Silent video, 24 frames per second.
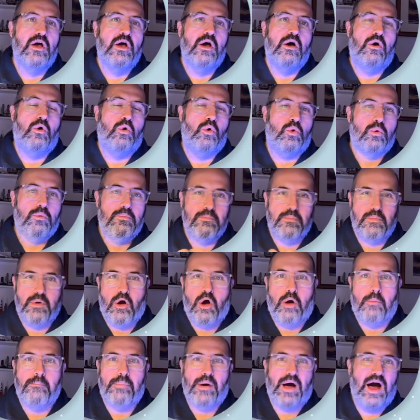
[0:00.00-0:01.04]
or
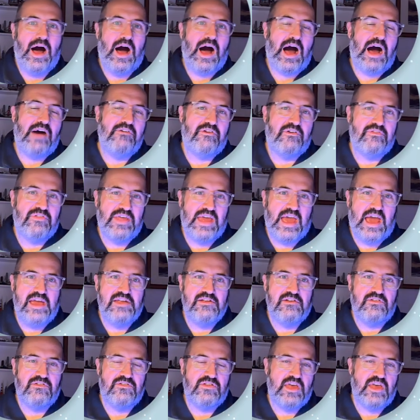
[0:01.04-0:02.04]
on behalf of the agents.